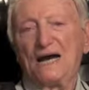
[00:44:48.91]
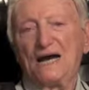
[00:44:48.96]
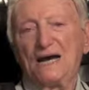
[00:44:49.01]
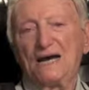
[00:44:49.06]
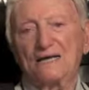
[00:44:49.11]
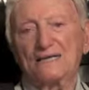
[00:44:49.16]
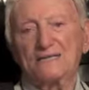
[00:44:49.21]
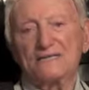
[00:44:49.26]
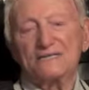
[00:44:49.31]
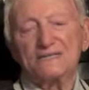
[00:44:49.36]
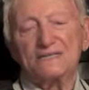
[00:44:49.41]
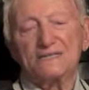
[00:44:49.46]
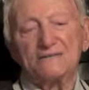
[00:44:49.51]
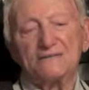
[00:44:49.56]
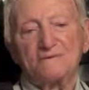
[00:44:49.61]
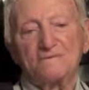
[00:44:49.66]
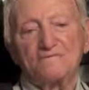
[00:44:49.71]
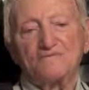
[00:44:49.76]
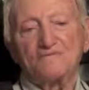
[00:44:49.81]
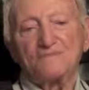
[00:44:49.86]
And
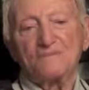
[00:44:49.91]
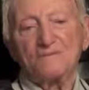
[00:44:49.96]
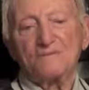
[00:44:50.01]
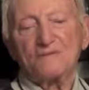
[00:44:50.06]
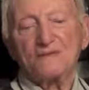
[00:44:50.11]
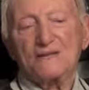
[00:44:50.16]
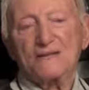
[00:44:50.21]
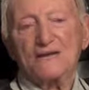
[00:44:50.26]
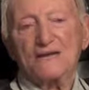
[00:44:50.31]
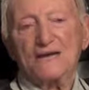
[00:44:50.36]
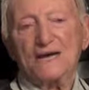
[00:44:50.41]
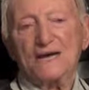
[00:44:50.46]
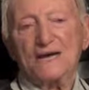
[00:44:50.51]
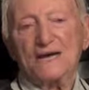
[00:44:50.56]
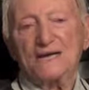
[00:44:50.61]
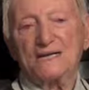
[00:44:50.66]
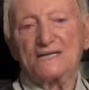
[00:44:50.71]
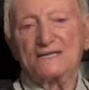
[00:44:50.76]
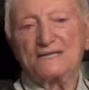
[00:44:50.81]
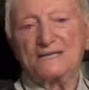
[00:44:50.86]

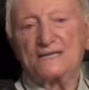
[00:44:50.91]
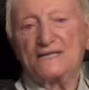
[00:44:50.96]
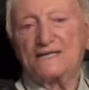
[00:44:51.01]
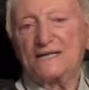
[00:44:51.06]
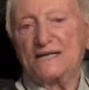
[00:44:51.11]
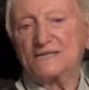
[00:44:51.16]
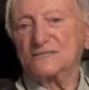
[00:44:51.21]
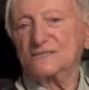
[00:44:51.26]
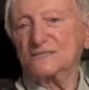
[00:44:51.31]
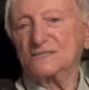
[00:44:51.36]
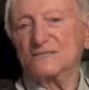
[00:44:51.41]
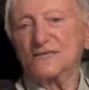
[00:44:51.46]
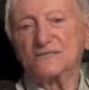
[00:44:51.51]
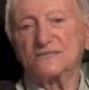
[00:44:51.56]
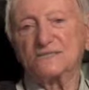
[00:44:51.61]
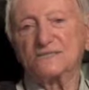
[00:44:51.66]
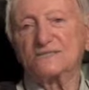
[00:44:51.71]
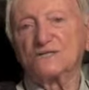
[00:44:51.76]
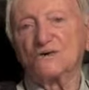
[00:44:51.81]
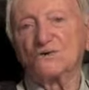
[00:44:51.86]
and that
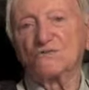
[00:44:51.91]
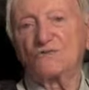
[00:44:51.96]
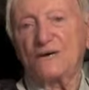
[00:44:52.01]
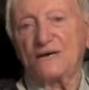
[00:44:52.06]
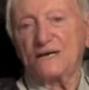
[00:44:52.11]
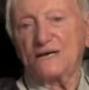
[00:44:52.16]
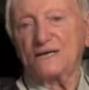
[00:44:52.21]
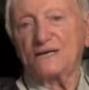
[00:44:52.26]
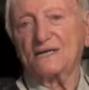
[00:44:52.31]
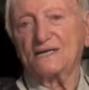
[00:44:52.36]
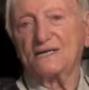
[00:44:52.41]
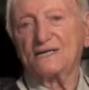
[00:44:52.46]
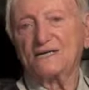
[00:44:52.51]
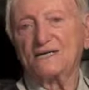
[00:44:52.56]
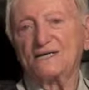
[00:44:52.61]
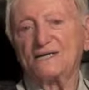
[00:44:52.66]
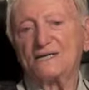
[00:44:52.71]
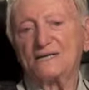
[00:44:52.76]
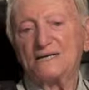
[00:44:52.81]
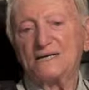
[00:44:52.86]
this is the week
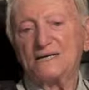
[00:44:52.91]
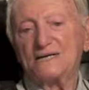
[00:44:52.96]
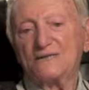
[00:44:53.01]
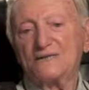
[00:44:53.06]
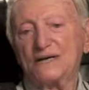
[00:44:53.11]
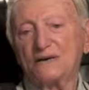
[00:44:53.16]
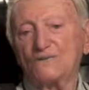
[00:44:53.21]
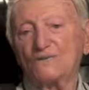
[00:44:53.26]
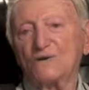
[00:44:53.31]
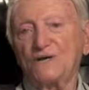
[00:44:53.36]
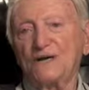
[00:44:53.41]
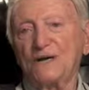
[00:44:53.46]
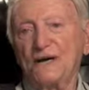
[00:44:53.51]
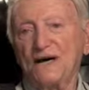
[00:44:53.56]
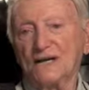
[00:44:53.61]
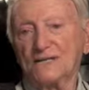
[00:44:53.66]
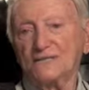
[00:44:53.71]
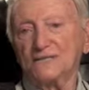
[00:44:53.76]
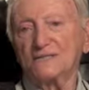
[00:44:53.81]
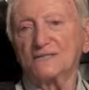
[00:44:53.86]
that we
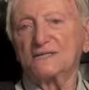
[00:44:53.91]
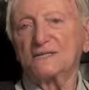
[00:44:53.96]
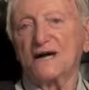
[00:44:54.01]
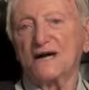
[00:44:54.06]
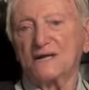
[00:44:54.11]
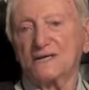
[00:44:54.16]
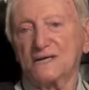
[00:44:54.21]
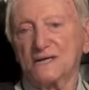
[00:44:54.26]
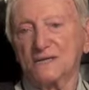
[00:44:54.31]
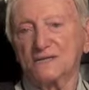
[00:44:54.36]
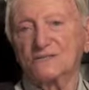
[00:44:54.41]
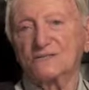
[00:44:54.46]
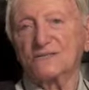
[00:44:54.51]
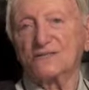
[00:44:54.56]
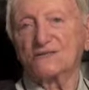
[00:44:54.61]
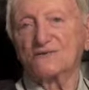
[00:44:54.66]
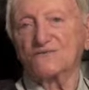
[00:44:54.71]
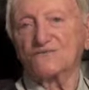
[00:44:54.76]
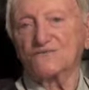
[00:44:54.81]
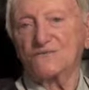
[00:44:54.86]
had to knock out
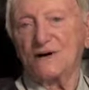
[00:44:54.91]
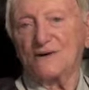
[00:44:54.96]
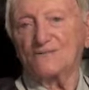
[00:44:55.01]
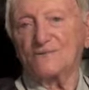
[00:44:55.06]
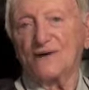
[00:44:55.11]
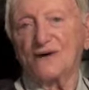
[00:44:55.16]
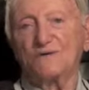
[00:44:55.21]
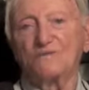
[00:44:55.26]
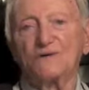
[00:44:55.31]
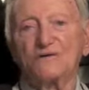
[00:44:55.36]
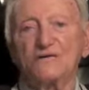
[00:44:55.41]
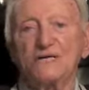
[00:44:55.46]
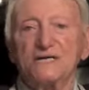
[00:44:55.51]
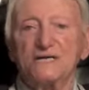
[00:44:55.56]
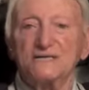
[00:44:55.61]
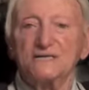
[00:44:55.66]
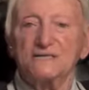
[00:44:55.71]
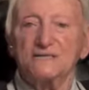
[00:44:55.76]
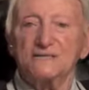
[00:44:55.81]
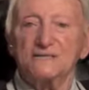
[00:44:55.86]
the Luftwaffe. And we
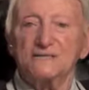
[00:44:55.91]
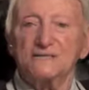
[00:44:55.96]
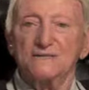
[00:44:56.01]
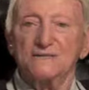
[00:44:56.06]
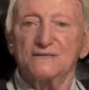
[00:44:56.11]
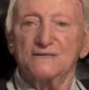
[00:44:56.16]
did.